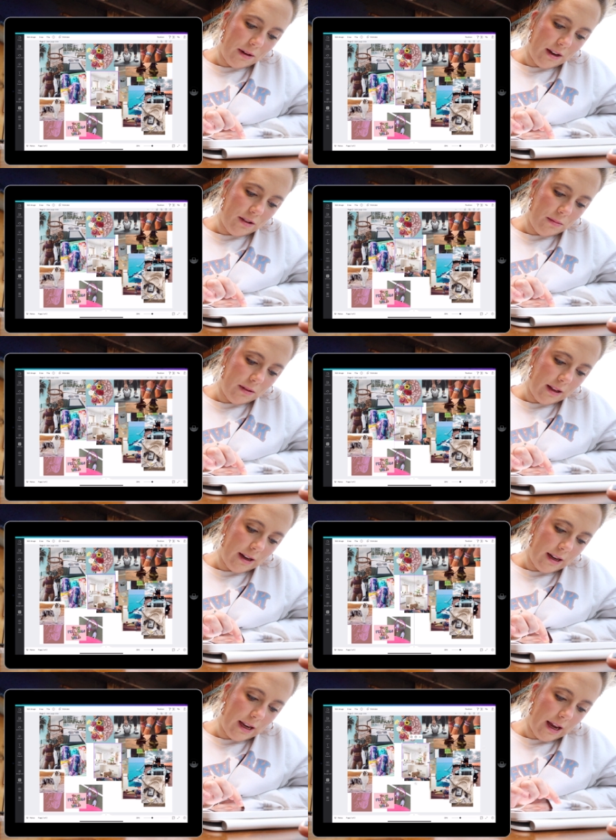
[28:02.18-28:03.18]
oh my gosh, I almost said
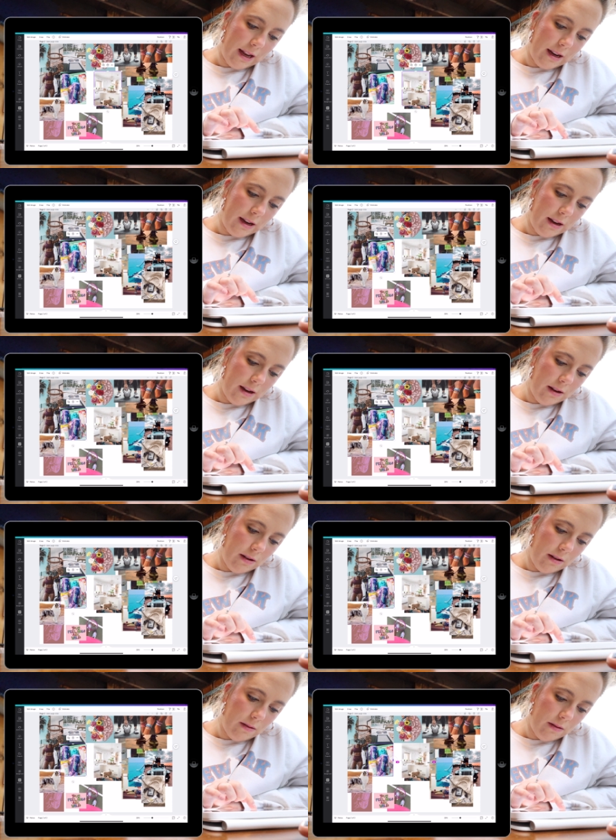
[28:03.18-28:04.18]
it again.
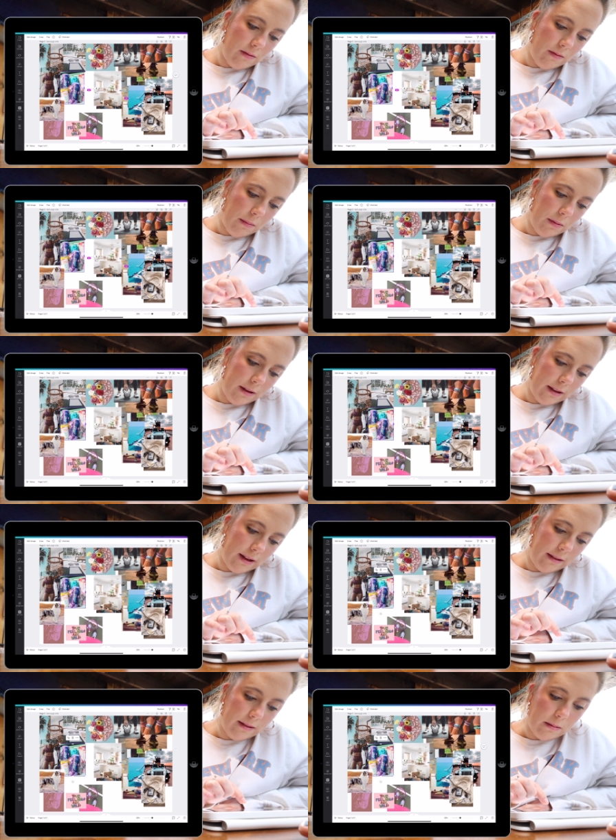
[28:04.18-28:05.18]

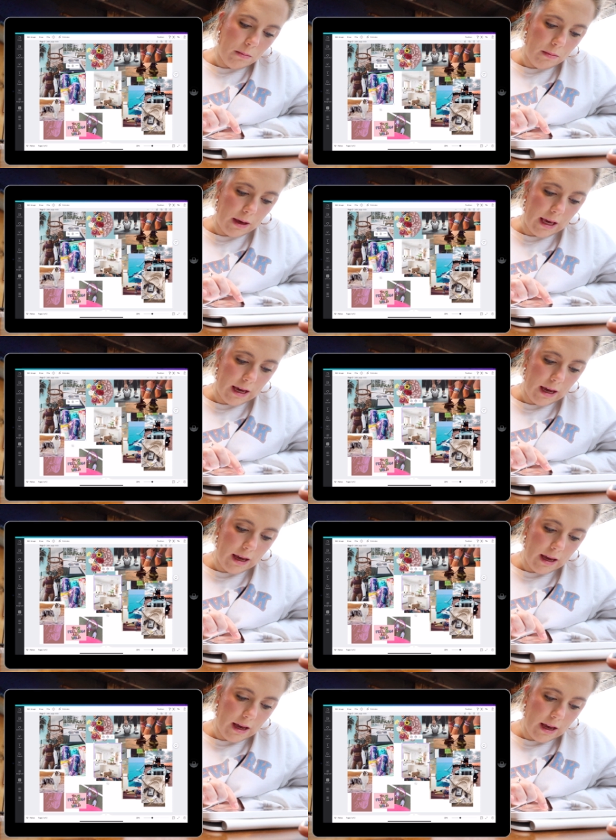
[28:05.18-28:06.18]
Represents me
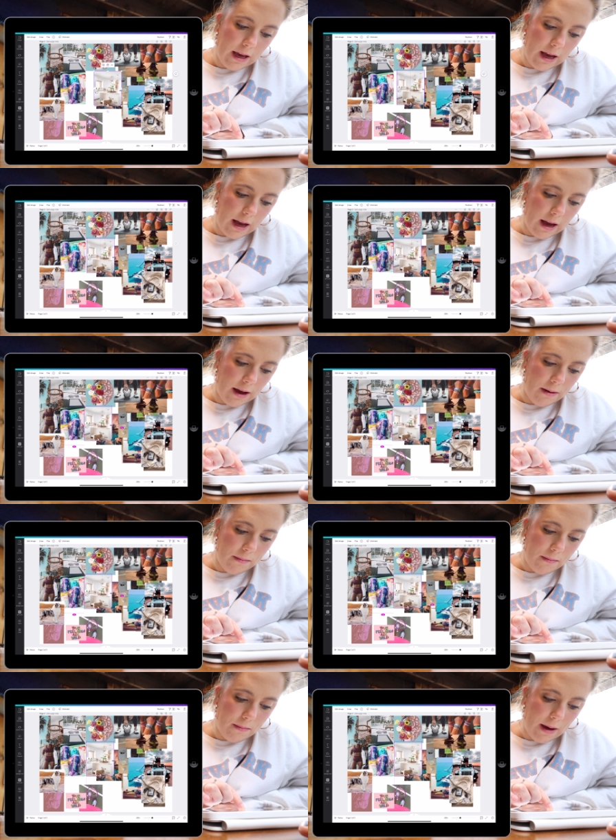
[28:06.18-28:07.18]

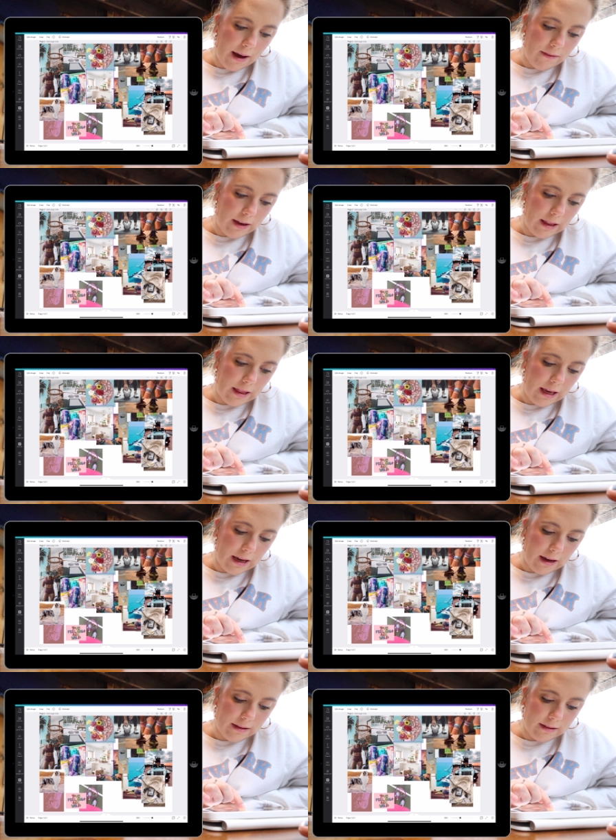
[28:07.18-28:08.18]
having the
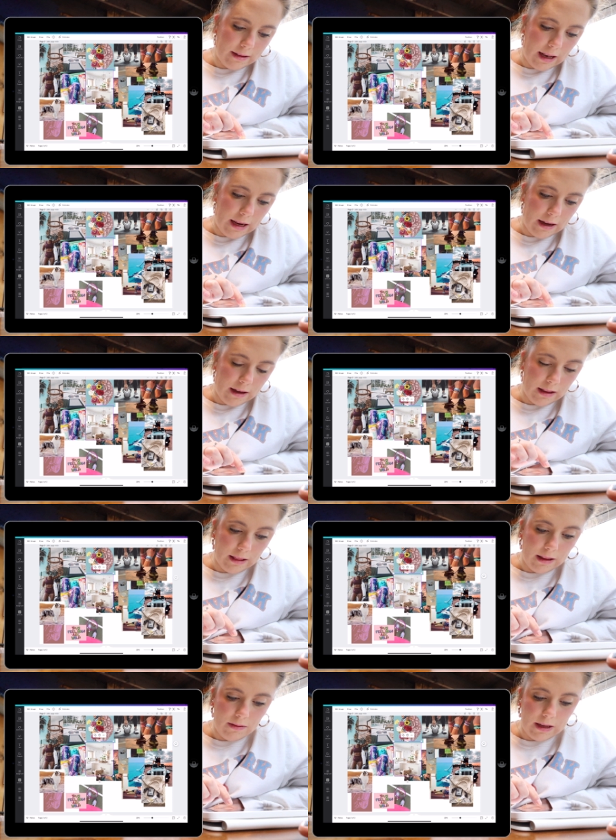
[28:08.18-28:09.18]
aesthetic
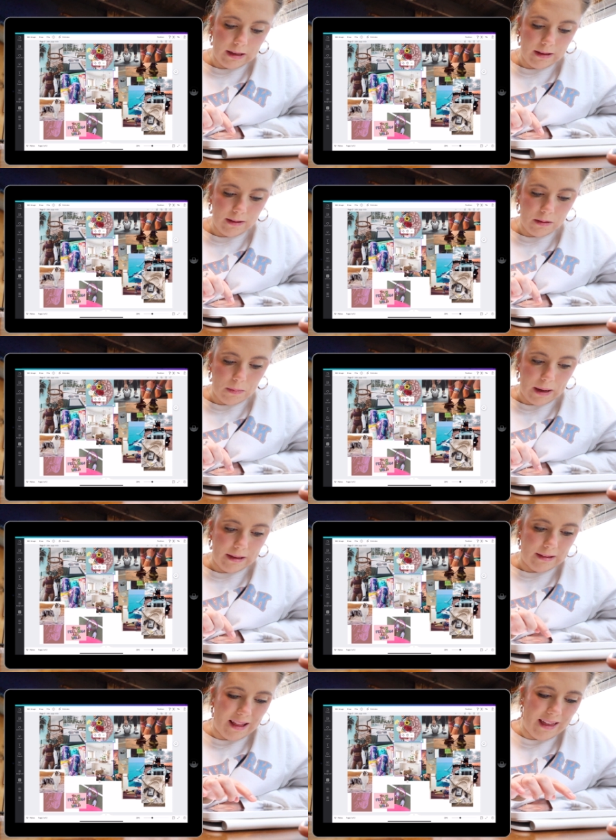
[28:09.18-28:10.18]
living
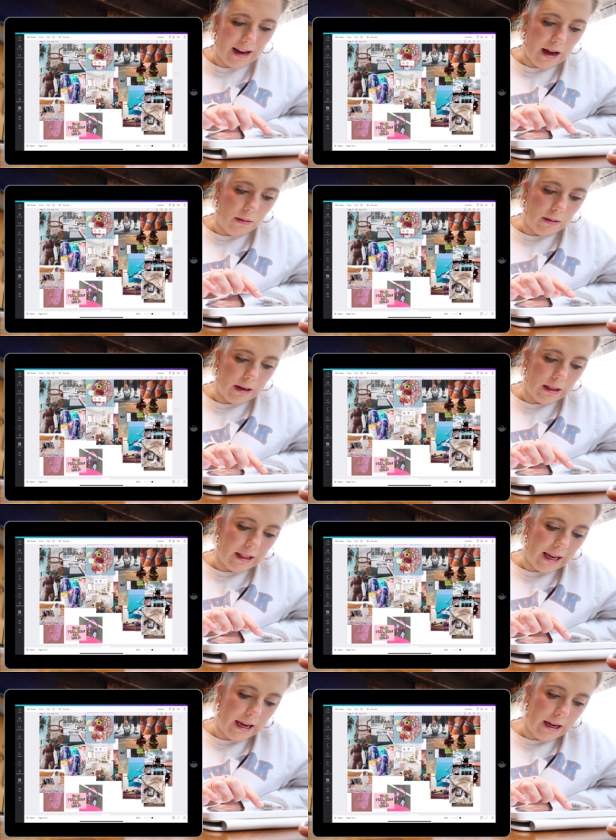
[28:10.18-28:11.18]
space that I would
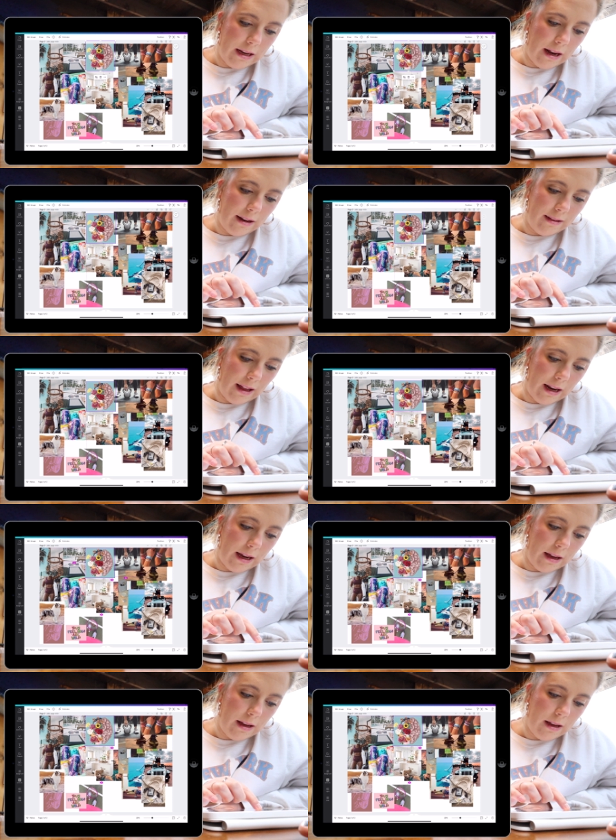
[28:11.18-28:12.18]
like. Not
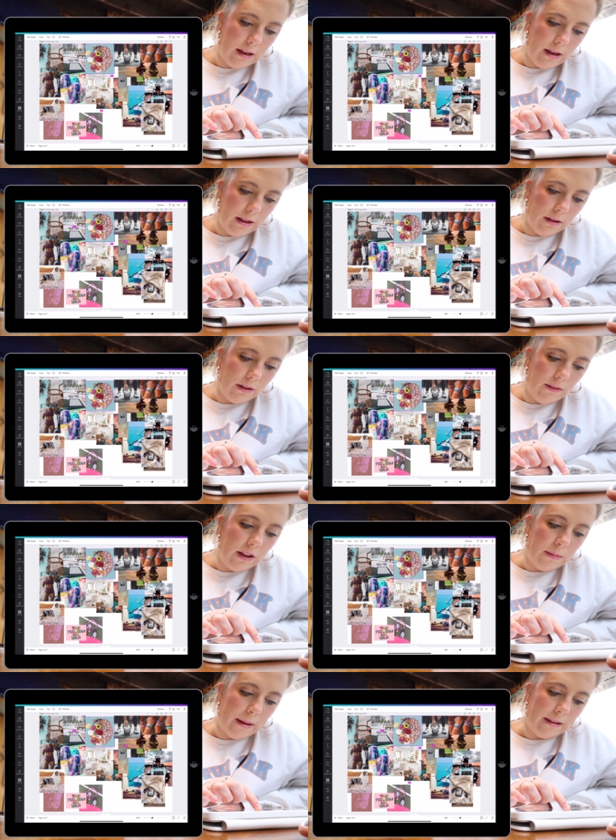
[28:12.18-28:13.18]
aesthetic, the
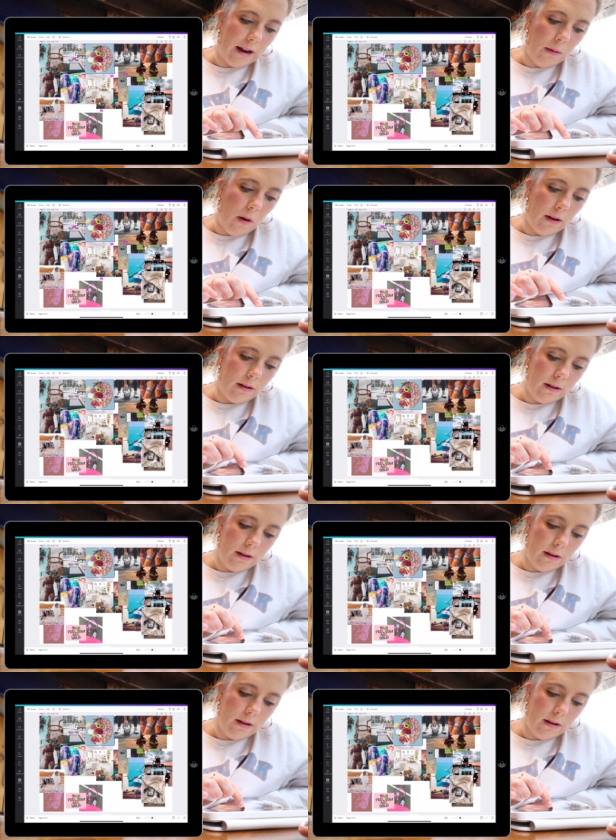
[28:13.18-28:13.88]
living space that I want.